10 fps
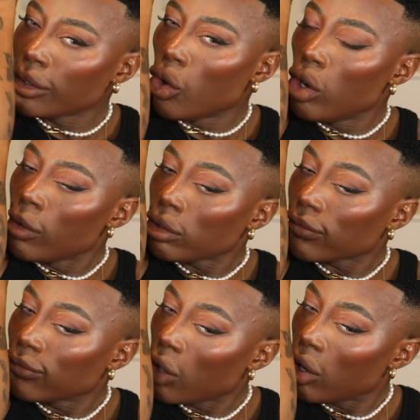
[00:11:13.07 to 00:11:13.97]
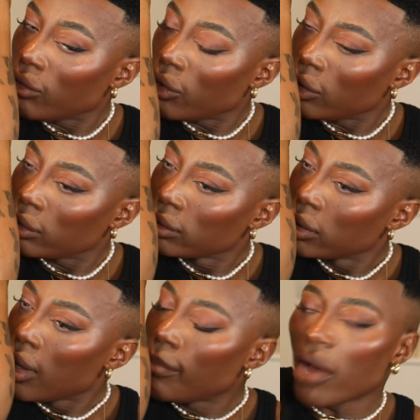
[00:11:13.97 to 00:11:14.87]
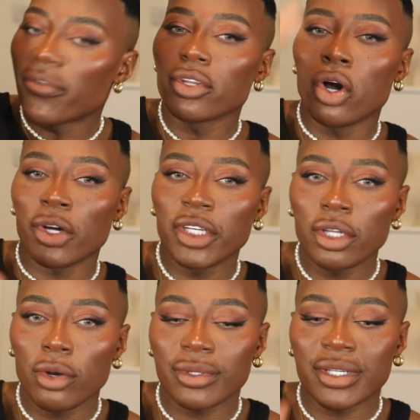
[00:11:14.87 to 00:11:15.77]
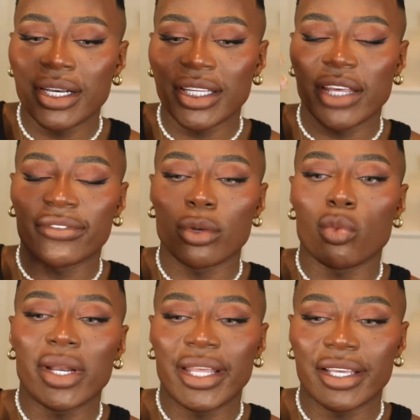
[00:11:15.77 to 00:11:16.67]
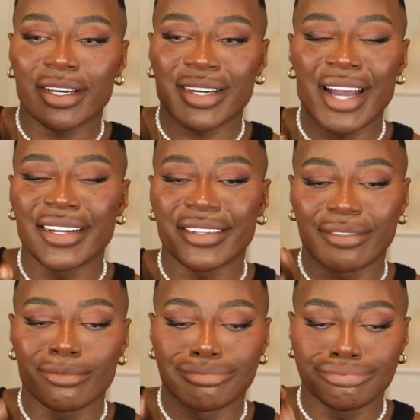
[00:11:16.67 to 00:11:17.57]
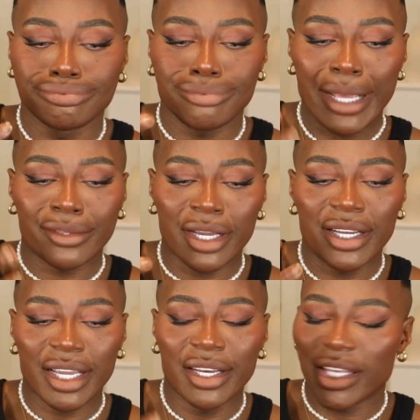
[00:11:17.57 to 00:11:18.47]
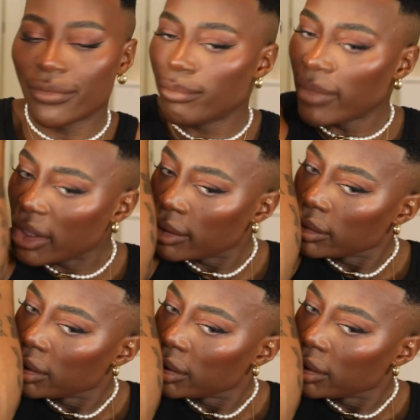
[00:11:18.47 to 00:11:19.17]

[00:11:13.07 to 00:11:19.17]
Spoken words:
almost floral, but I think the honey notes kind of gives it what it's kind of giving me.